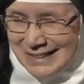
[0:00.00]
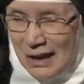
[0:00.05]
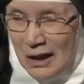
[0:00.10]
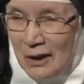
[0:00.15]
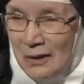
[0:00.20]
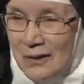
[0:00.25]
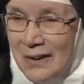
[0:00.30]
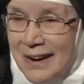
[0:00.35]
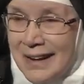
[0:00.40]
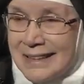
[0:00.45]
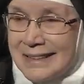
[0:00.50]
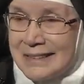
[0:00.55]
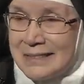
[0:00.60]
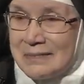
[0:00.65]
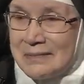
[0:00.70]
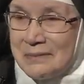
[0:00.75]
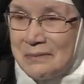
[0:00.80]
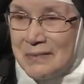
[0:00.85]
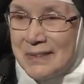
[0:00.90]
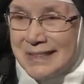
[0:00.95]
All right?
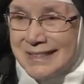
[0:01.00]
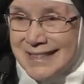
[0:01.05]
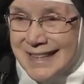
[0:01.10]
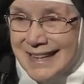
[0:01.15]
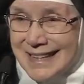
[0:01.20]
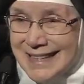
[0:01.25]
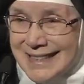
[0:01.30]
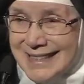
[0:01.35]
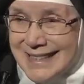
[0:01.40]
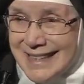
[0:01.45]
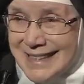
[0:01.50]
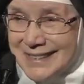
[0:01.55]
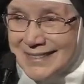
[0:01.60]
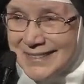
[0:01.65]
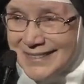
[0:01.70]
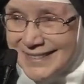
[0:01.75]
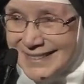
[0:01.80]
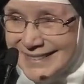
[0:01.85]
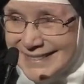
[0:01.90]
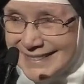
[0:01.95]
Is that a deal?